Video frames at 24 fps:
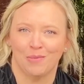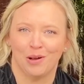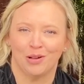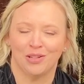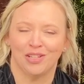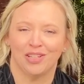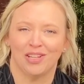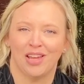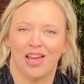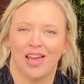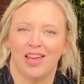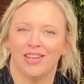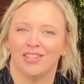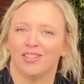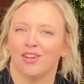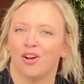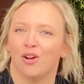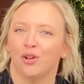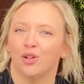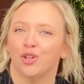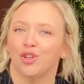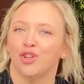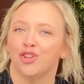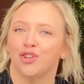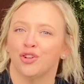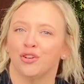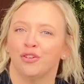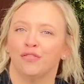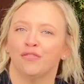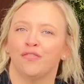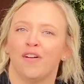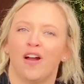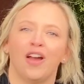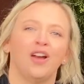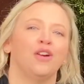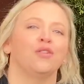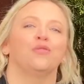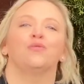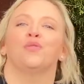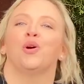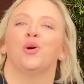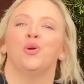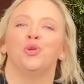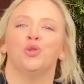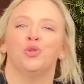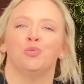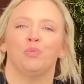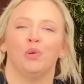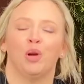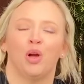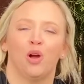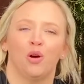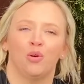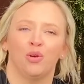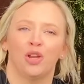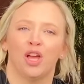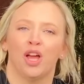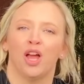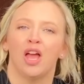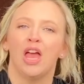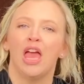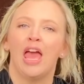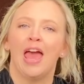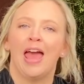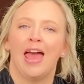today is called a Surefire Rose Begonia,